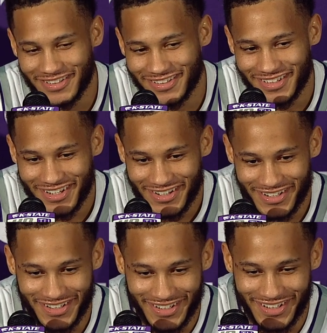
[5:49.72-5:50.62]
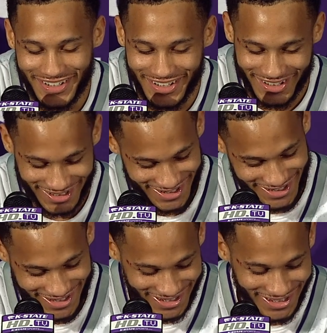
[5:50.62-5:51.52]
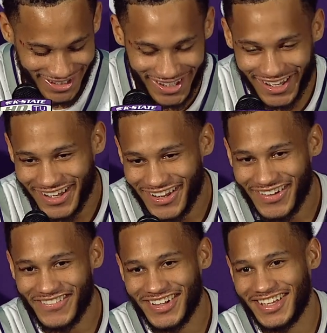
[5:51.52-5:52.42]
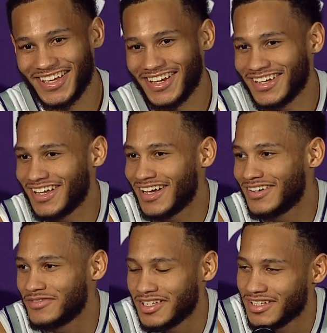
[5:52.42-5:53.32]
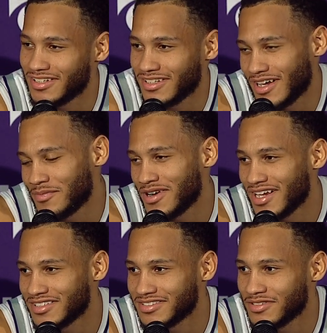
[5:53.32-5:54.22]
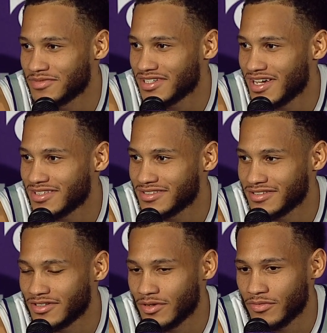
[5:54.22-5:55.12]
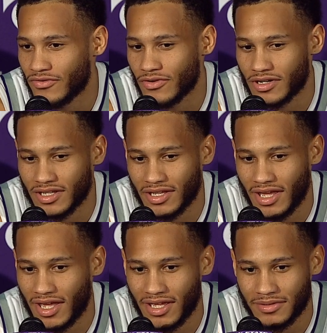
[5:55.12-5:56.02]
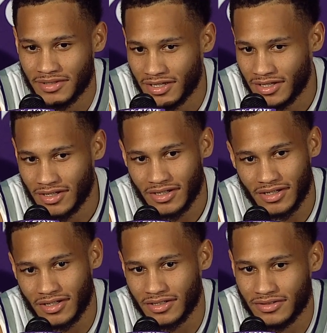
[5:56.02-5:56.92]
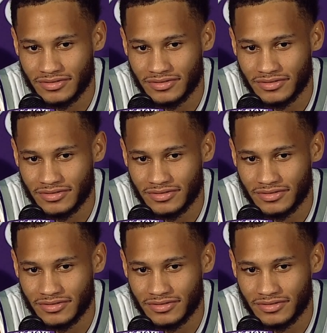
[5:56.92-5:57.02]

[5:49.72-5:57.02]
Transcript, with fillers: but yeah, I mean, I practiced them shots, you know, before the game, uh,